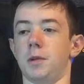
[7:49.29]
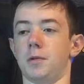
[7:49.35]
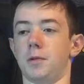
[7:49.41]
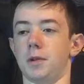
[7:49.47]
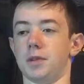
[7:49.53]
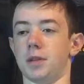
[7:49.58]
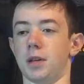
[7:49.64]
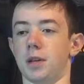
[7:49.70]

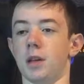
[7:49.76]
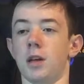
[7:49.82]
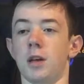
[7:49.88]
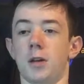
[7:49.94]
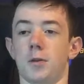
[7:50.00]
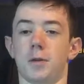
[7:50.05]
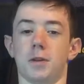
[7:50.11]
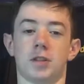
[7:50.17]
let me rephrase
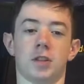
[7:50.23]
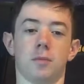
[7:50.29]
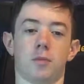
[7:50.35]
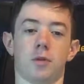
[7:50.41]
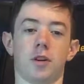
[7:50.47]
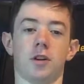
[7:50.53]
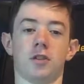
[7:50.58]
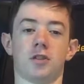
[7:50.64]
that. The
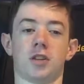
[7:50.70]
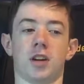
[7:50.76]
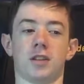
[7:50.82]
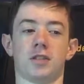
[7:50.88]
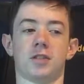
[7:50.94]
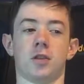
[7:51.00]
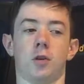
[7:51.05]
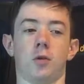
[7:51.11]
reason the
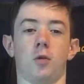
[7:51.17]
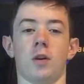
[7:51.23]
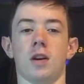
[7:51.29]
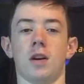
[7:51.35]
British got